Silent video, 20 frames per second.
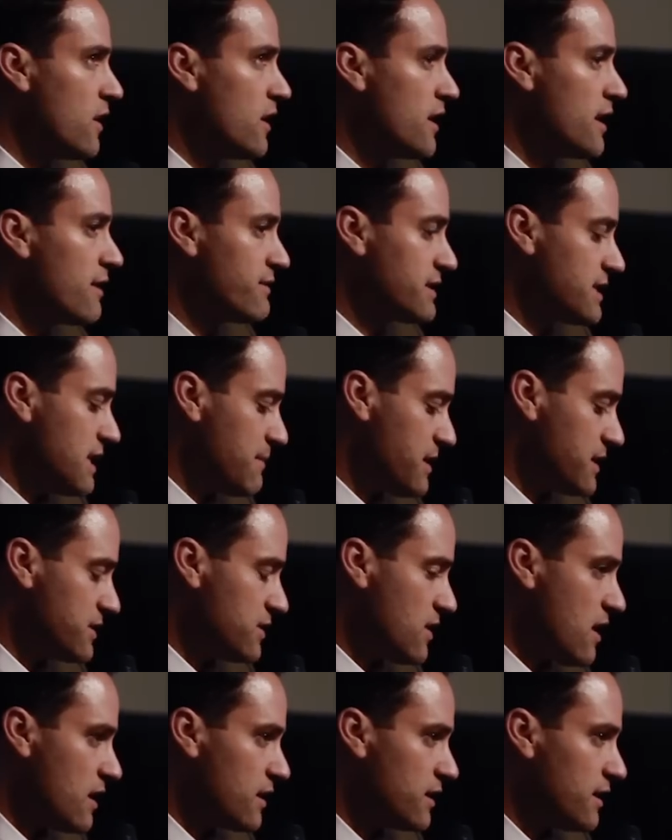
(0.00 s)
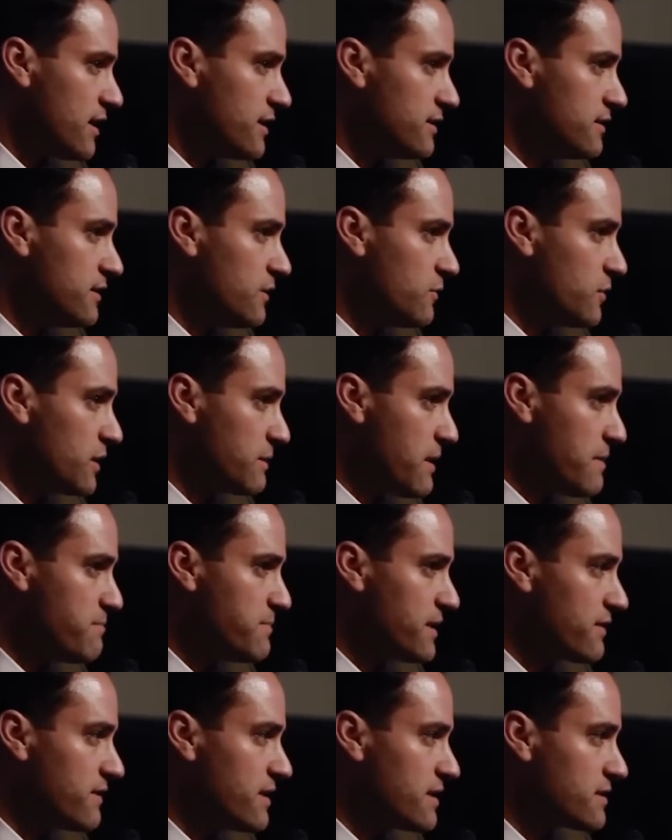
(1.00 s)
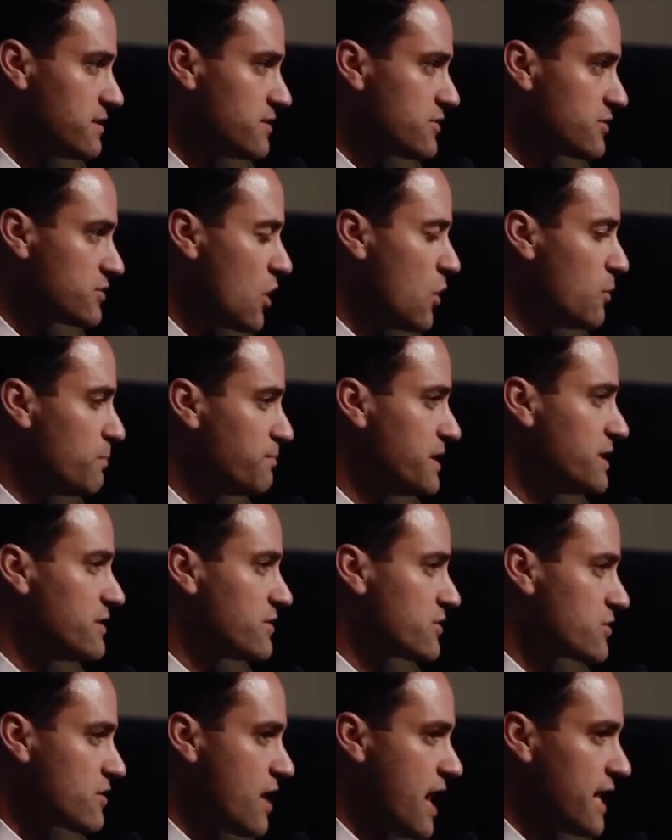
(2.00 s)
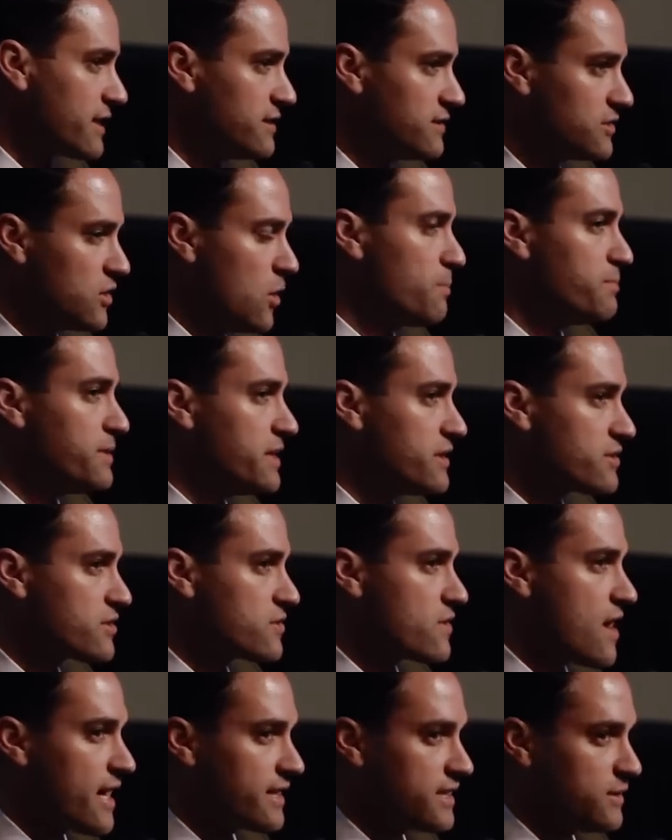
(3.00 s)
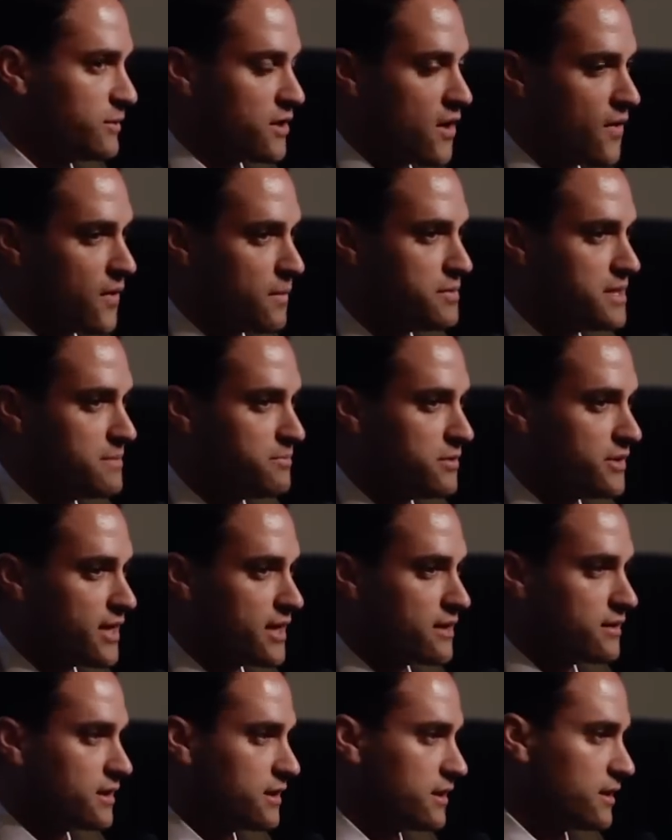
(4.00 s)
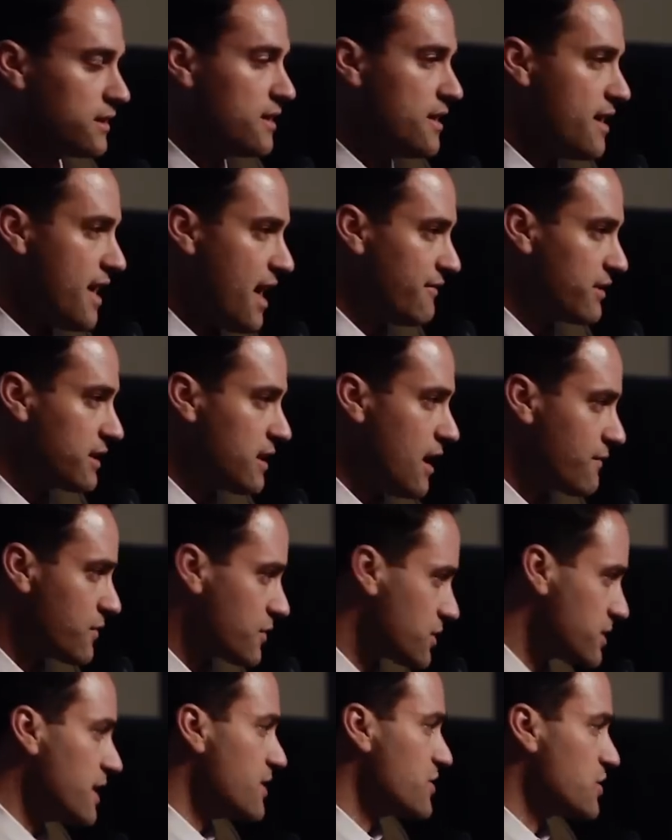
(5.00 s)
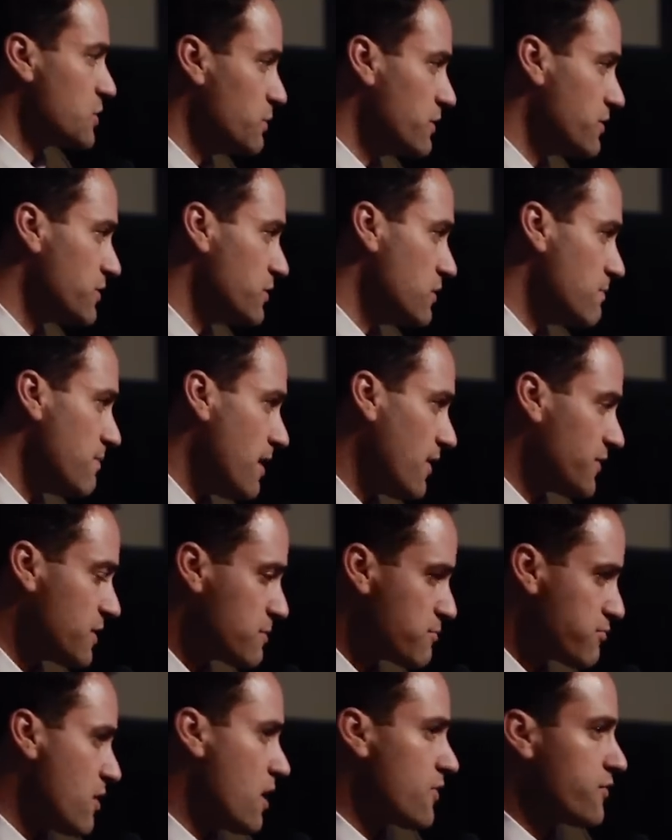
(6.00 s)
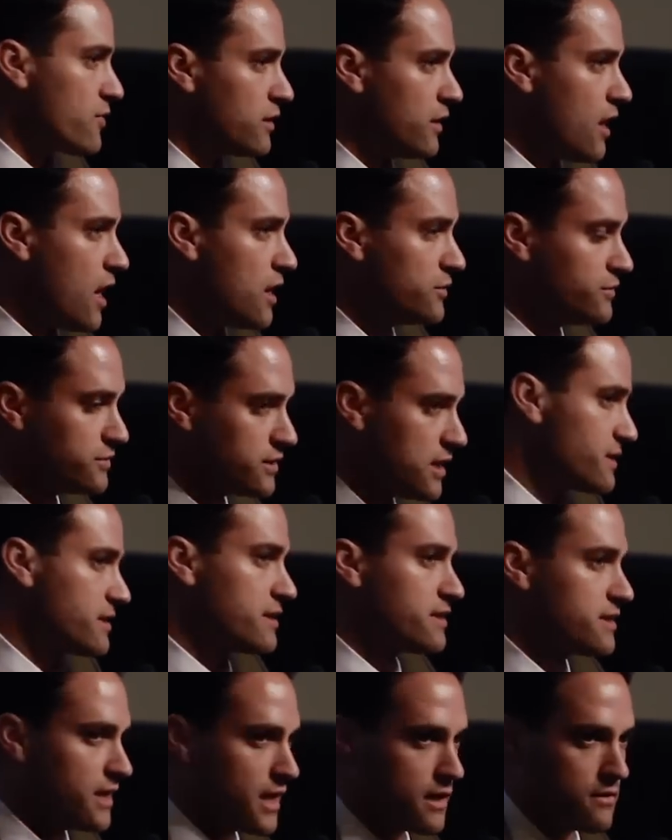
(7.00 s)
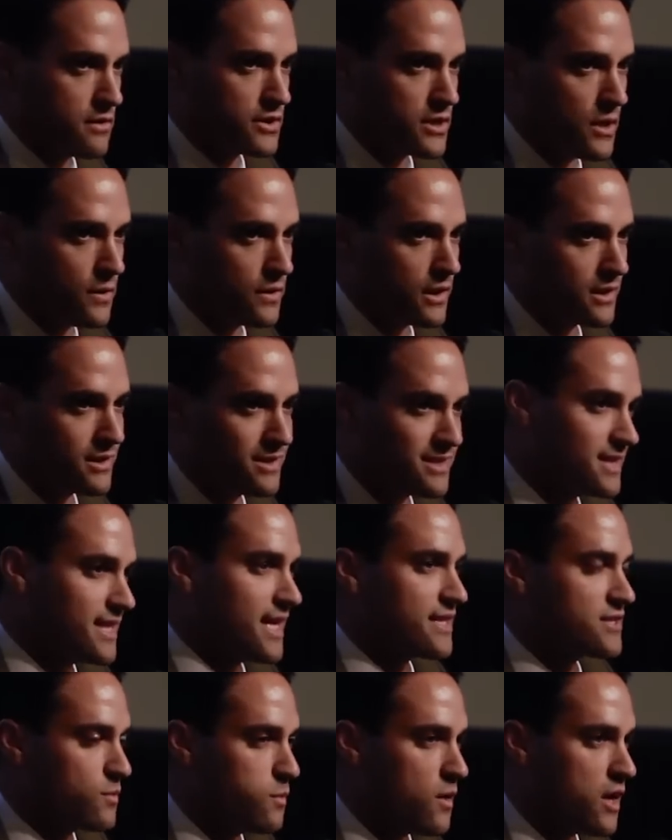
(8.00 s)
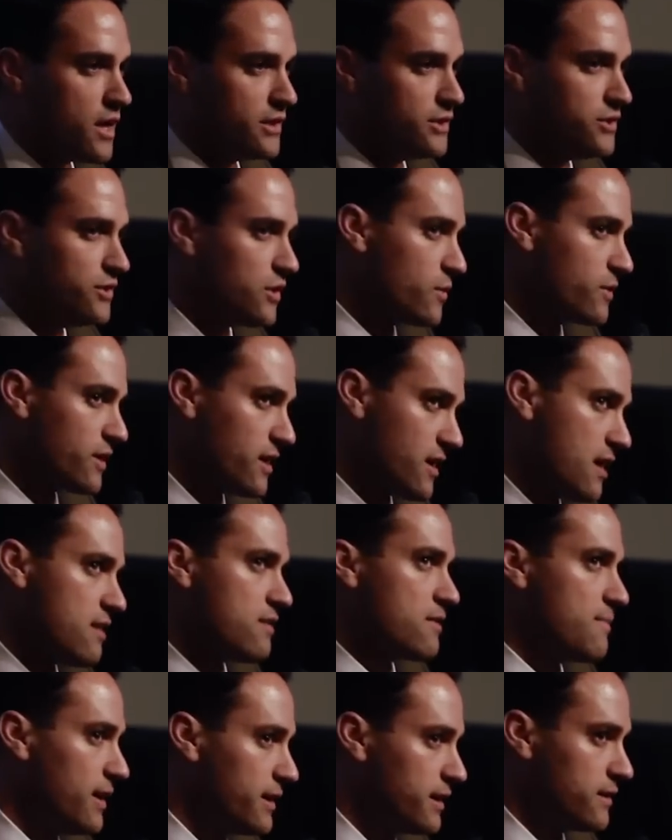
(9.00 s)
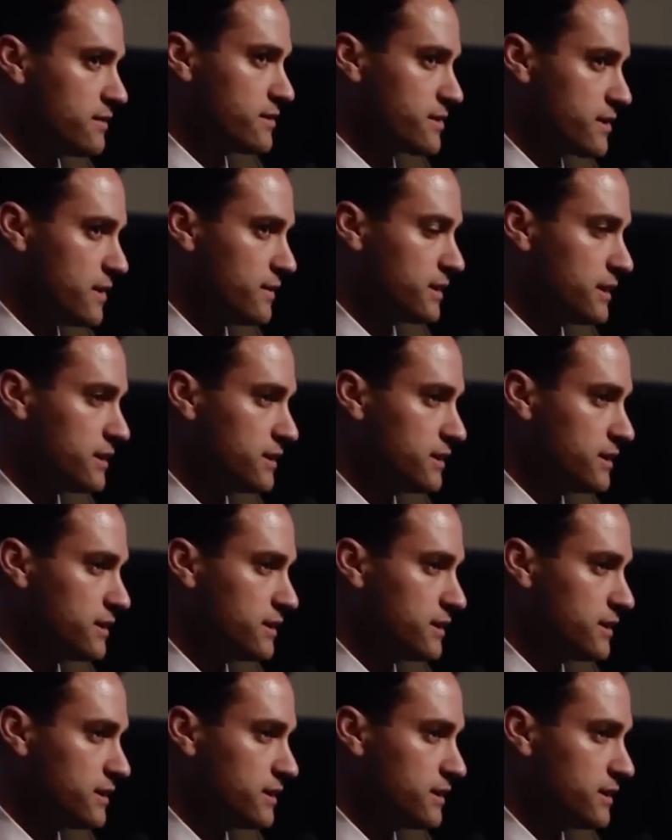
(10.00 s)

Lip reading: Every time I talk, one of my big things is don't be distracted. Don't be distracted with all the people that are going to have a conversation with you about their brother-in-law who does this in Arizona. Because guess what? You don't care about Arizona.